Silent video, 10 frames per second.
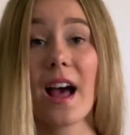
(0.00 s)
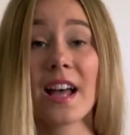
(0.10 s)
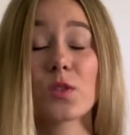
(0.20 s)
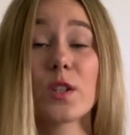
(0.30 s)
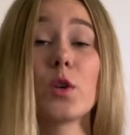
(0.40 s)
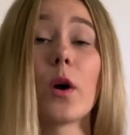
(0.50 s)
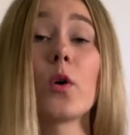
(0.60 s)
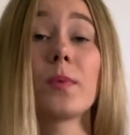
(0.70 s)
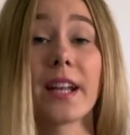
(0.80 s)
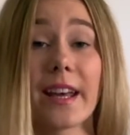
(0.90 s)
as when you
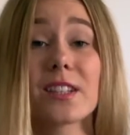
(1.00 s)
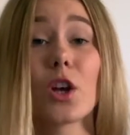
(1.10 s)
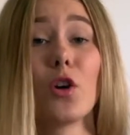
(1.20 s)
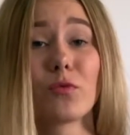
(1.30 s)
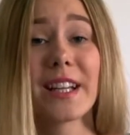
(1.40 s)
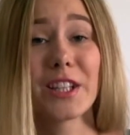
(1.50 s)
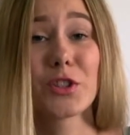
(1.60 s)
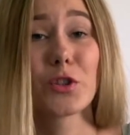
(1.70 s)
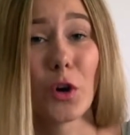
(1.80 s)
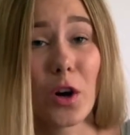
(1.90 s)
open it, it's got really
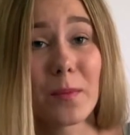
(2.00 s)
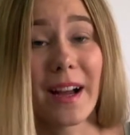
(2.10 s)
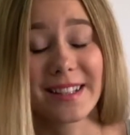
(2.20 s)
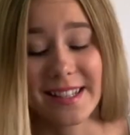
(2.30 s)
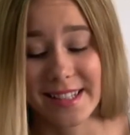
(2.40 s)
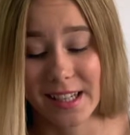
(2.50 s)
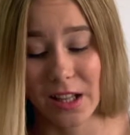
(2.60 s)
strong magnetic